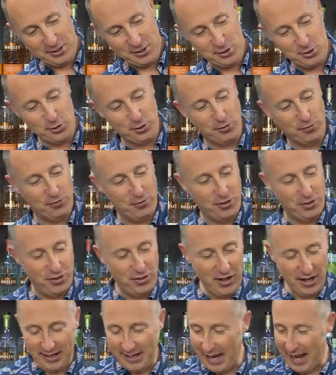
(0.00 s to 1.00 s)
sort of
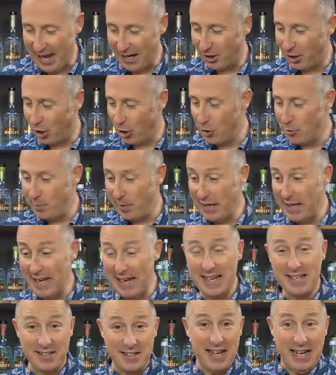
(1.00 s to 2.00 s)
thick and gloopy.
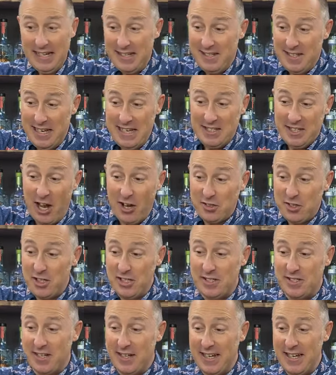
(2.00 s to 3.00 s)
It's, it's, it's
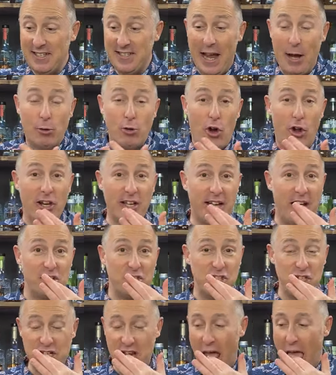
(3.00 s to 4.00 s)
custard. It's alcoholic
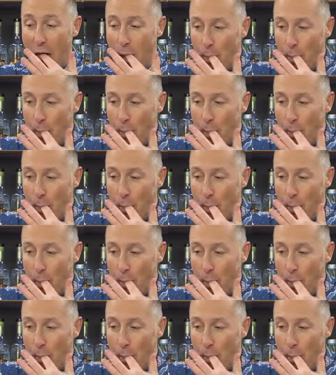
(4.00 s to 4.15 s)
custard.